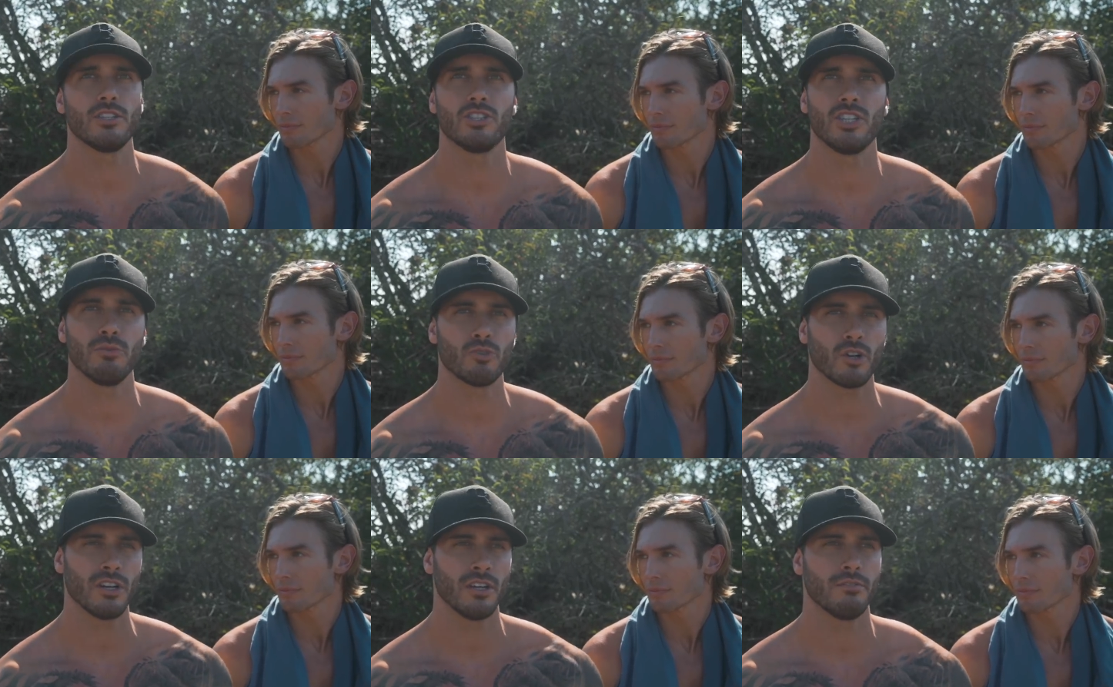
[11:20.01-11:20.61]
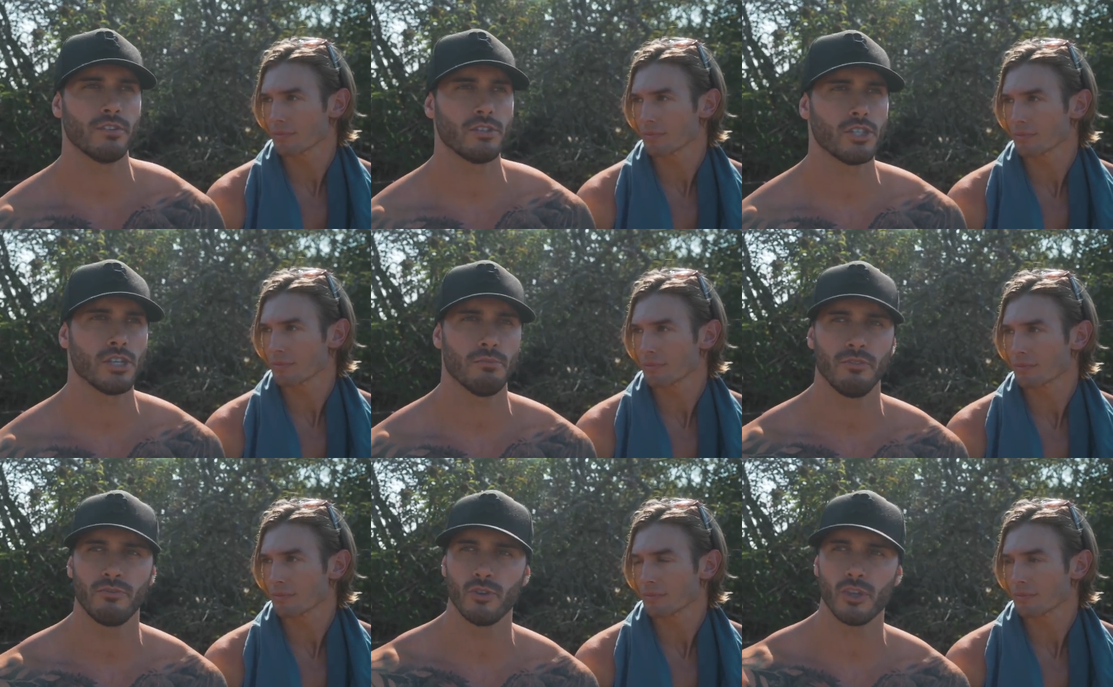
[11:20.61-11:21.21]
Speaker 1: the gym, training in the
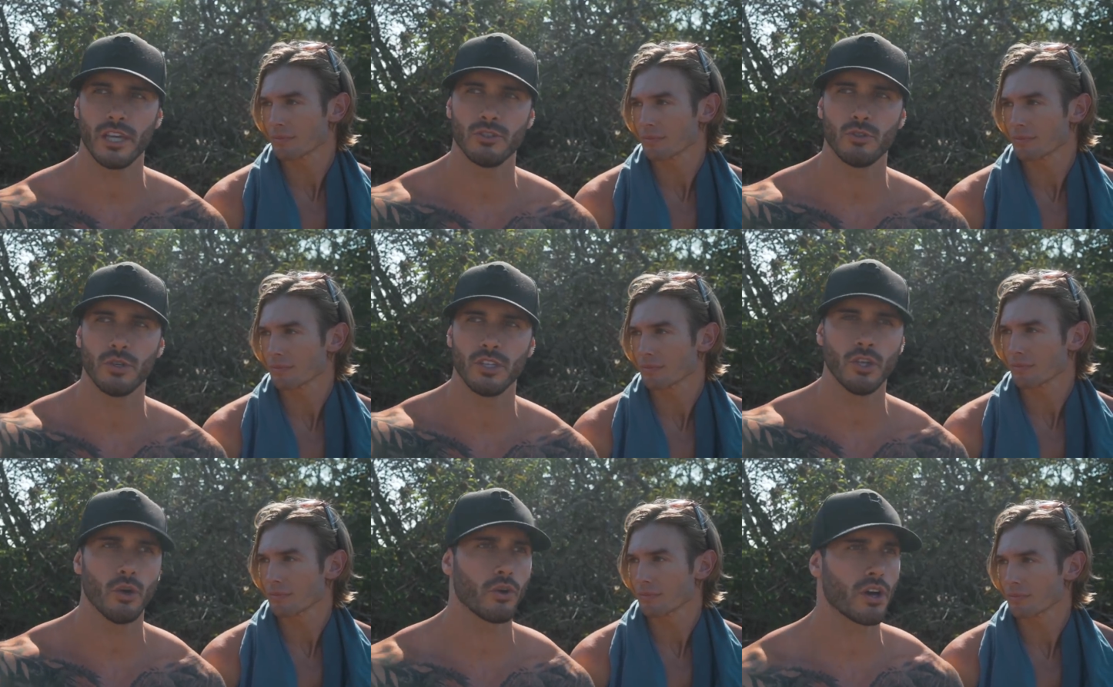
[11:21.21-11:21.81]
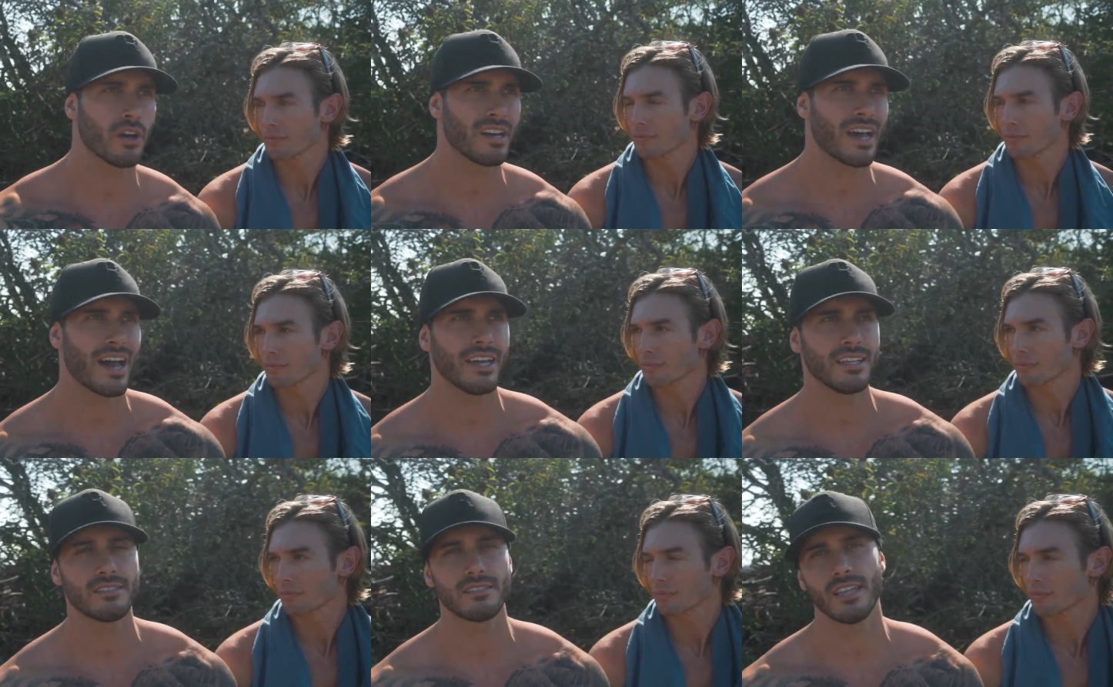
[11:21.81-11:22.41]
gym. If you like doing yoga and
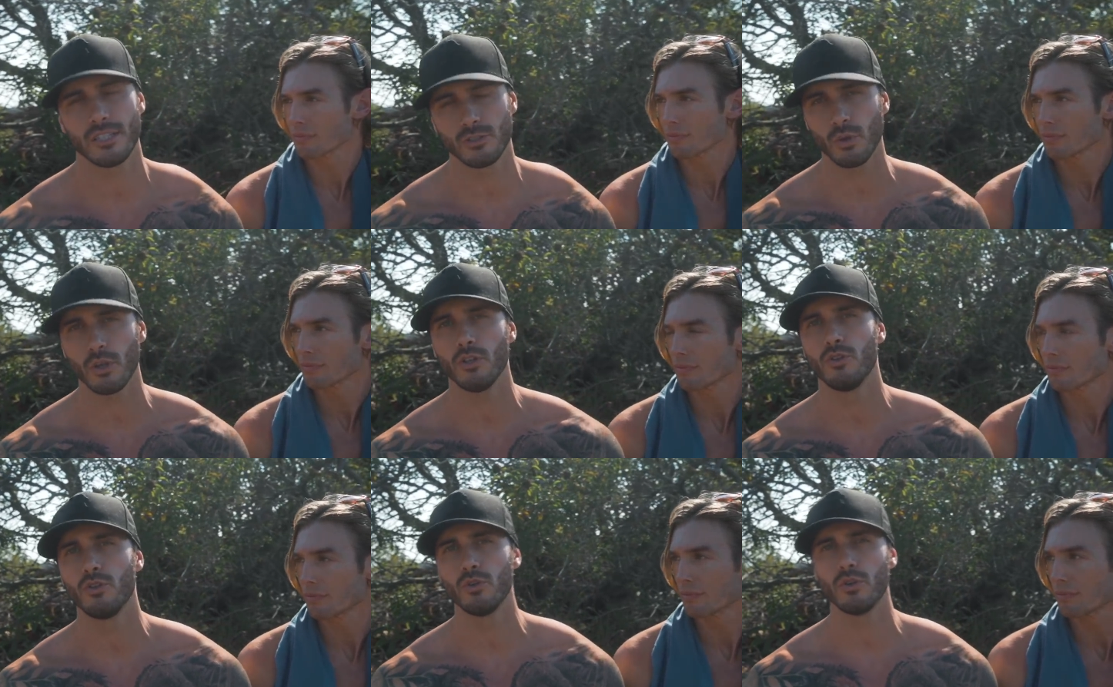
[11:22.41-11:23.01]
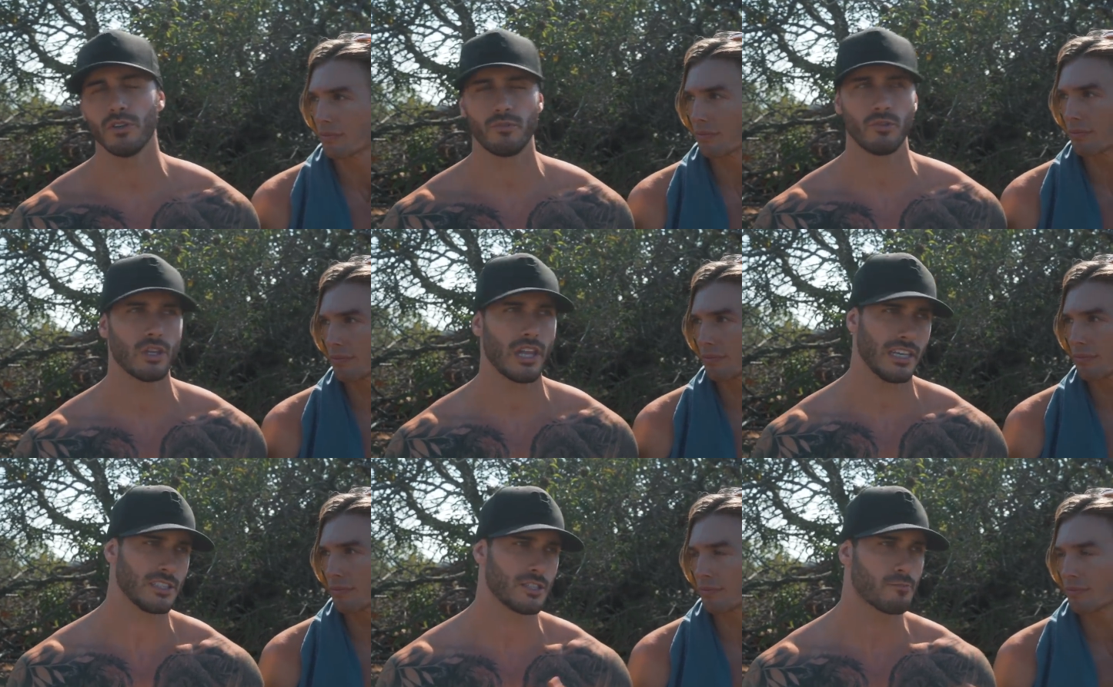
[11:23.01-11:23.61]
hikes, that's what you do. If you
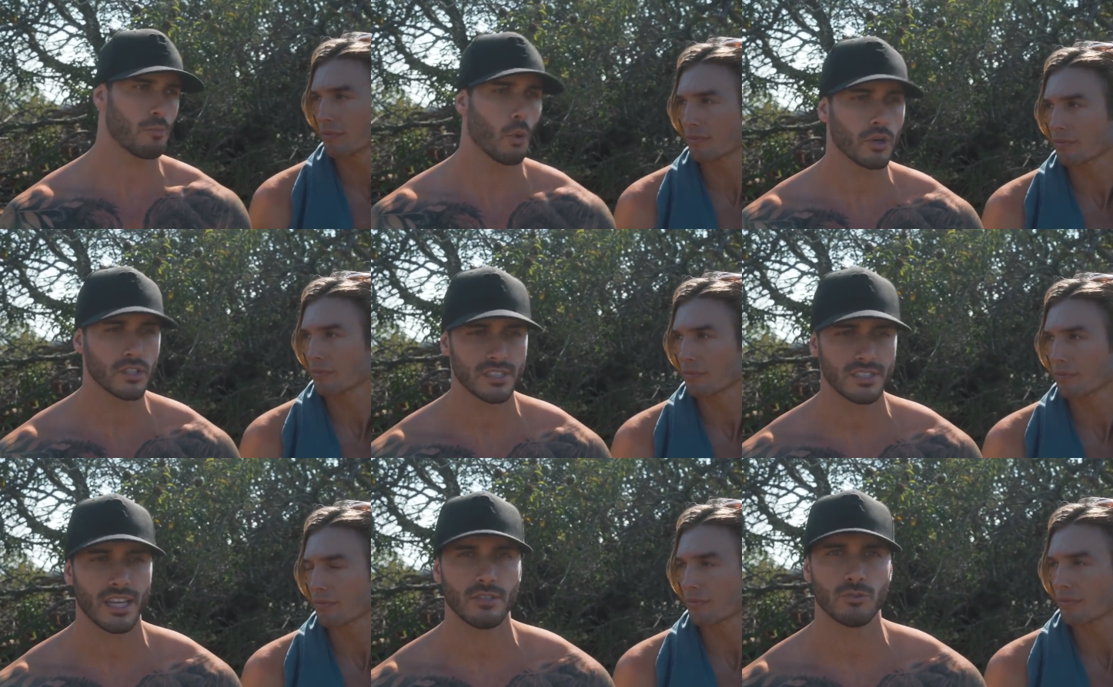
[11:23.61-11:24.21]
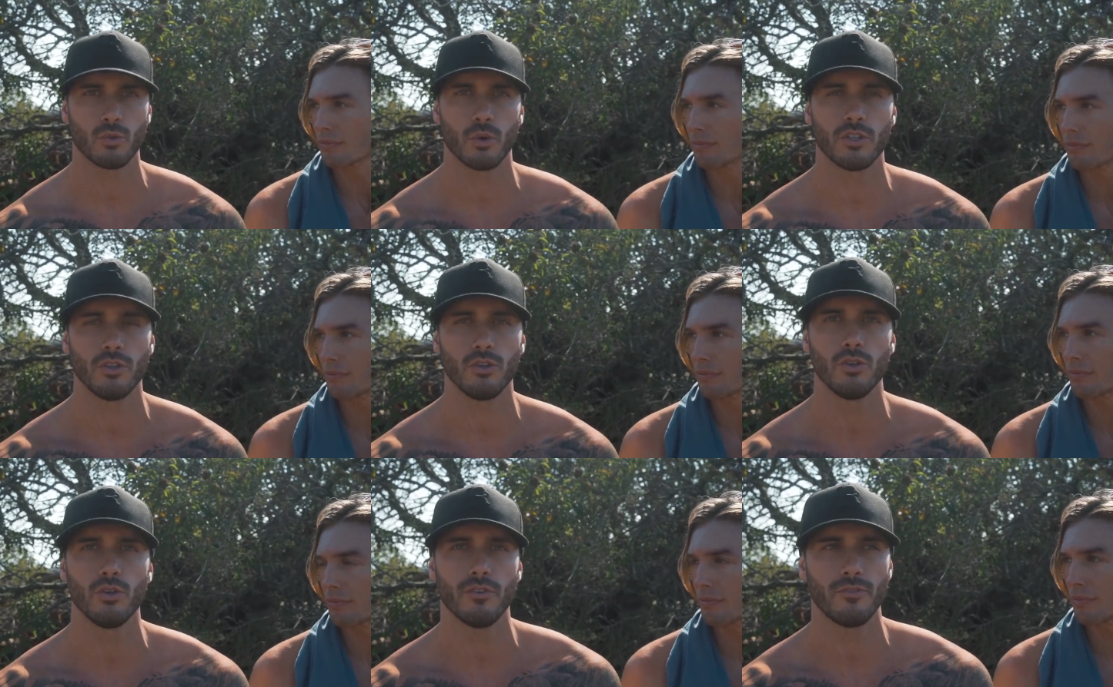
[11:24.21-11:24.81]
like sports, that's what
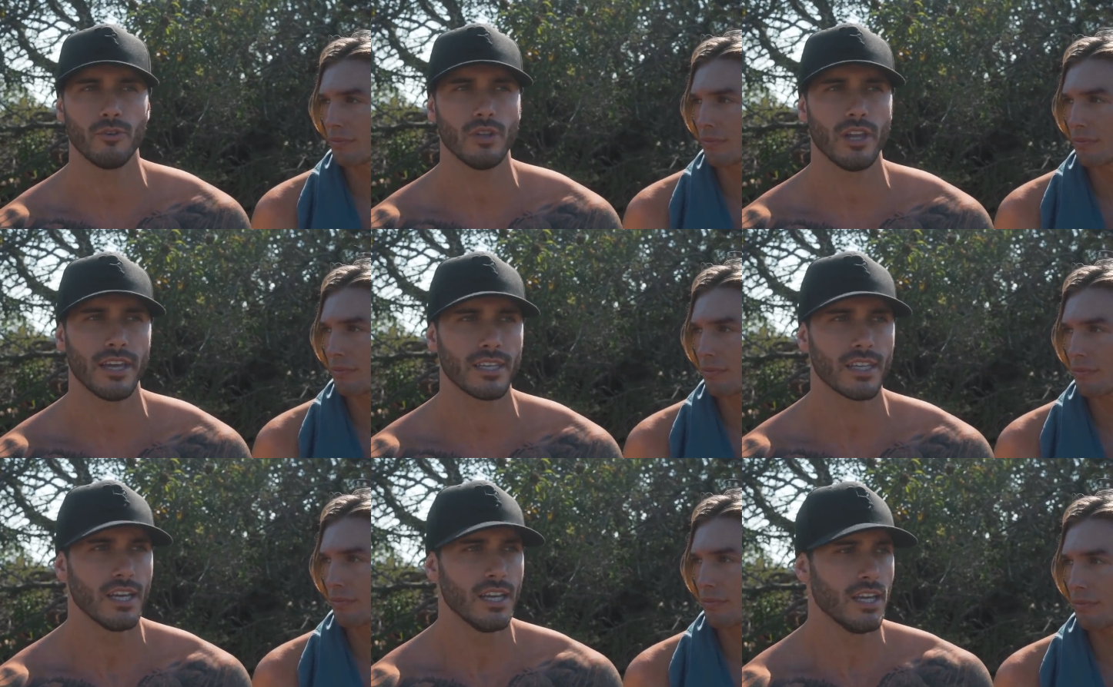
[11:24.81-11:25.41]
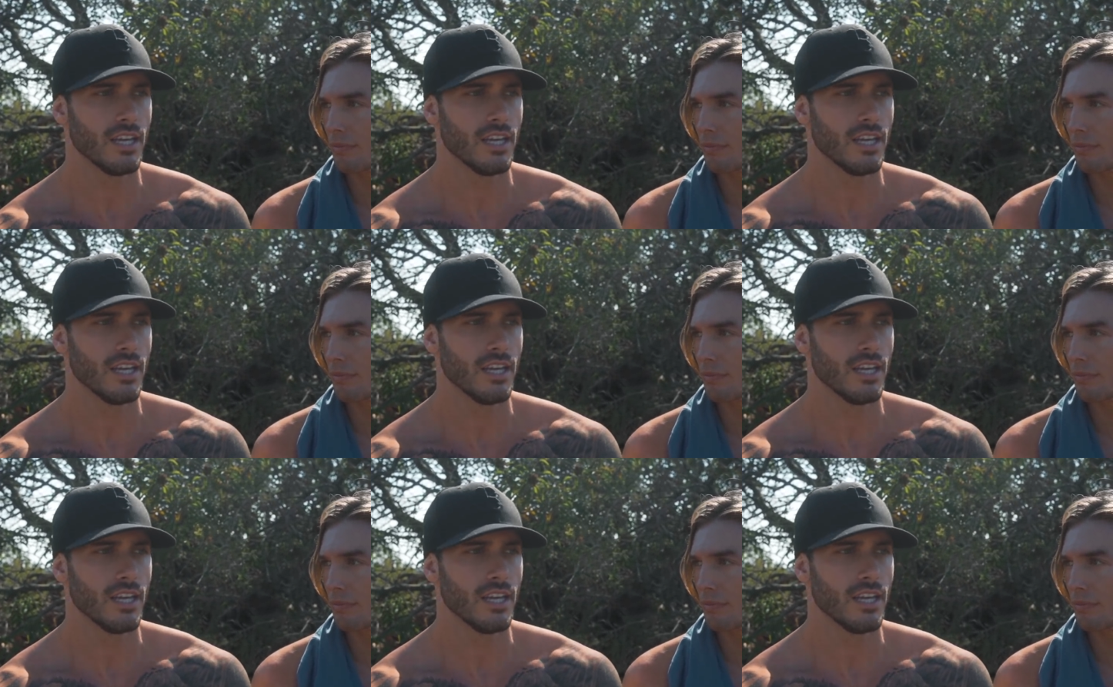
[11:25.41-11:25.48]
you do. If you like